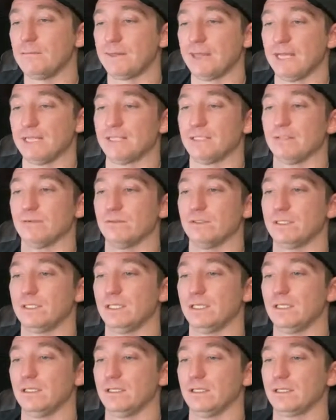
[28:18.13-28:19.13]
at
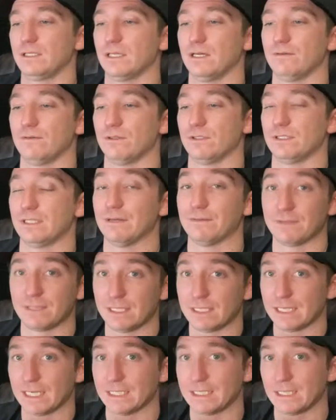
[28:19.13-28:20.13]
Silverton. It covers
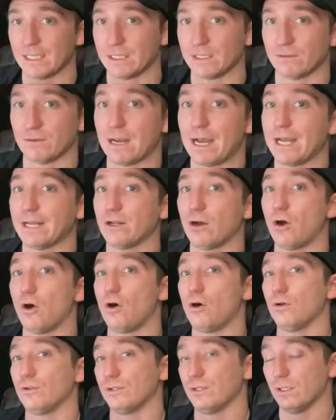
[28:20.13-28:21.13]
everything at Telluride,
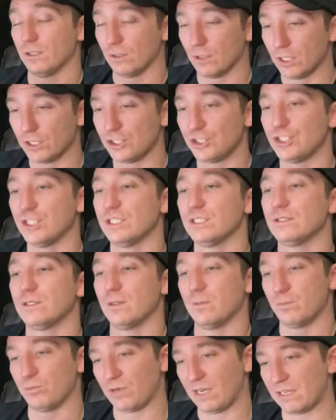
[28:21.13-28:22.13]
all of the lunches, the
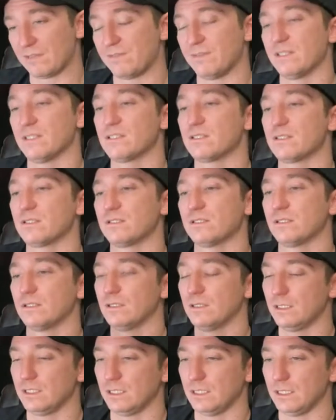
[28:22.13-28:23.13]
breakfasts,
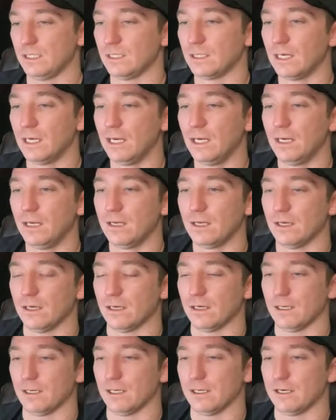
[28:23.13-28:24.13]
the
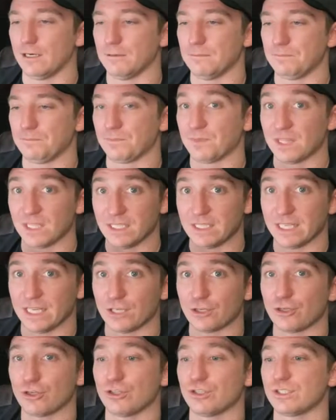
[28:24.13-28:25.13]
um, the
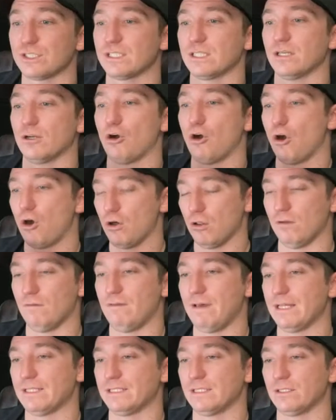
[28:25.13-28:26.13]
dinners. All of
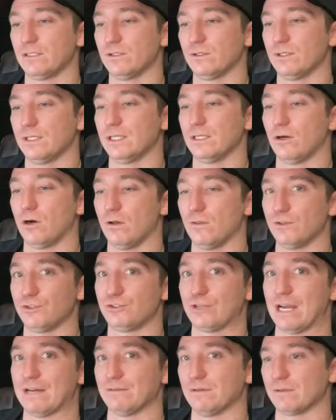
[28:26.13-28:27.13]
that's included. All the
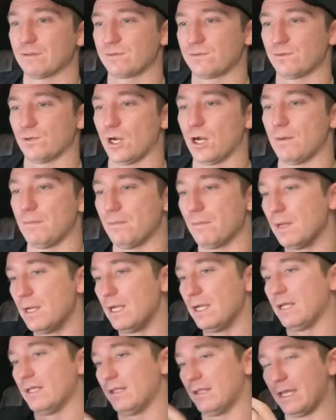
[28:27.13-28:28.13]
travel from
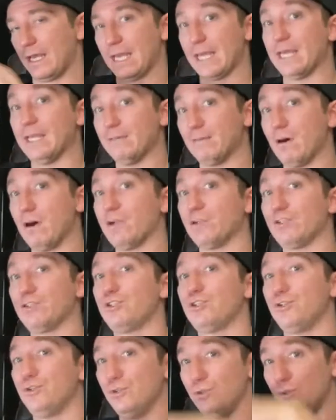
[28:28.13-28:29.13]
the Avon
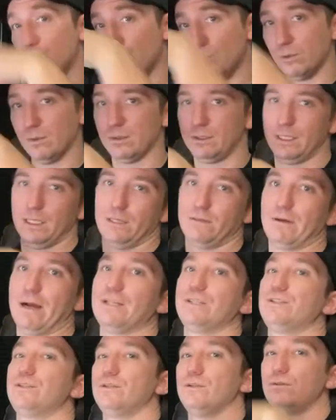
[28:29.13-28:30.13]
to
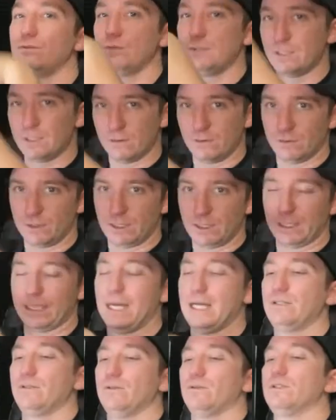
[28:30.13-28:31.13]
Telluride to Silverton
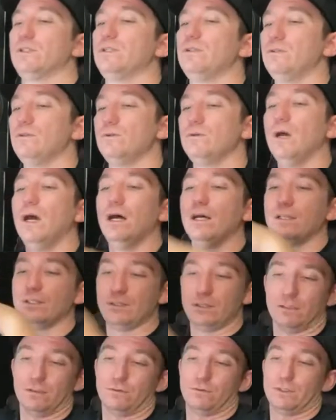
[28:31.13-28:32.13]
Cat Tour to
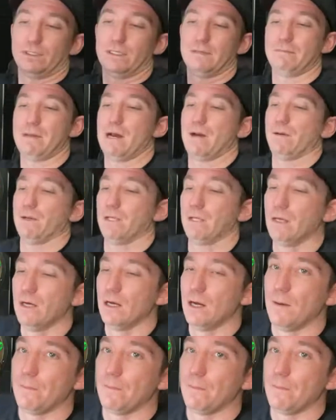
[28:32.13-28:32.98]
Silverton Mountain.